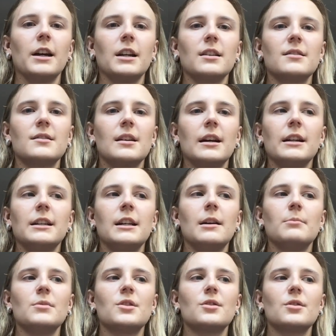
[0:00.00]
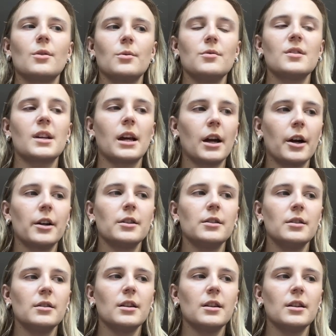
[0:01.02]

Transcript: anxiety. I'm so scared,